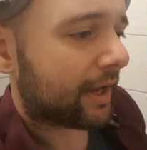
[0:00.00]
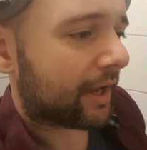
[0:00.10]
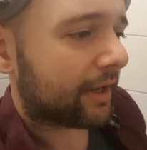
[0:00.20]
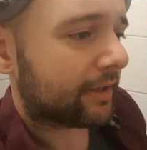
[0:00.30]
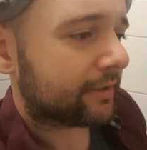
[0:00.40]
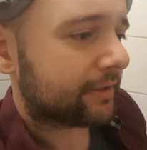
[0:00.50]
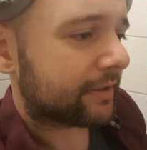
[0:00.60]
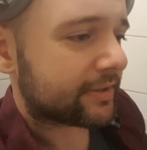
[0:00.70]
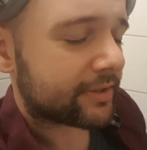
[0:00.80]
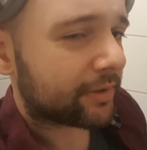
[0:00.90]
and
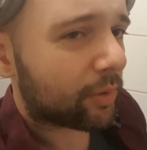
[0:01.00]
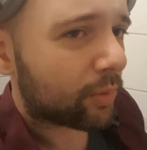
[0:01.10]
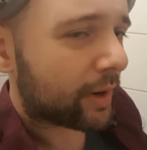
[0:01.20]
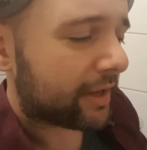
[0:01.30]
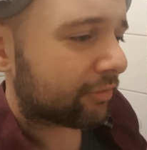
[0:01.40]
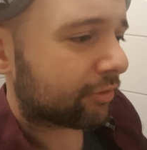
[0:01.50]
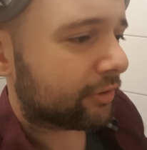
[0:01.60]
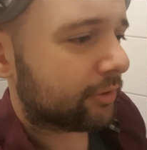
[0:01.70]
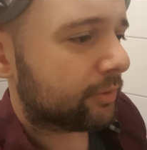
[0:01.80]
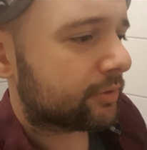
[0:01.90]
there's no way for
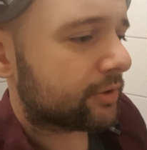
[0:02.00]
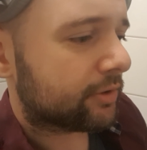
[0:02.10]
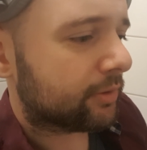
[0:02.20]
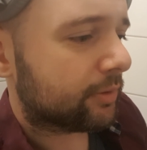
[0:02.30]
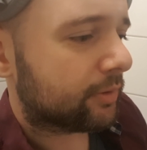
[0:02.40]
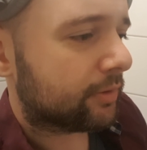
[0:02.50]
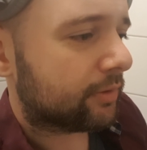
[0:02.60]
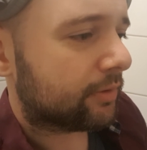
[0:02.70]
you to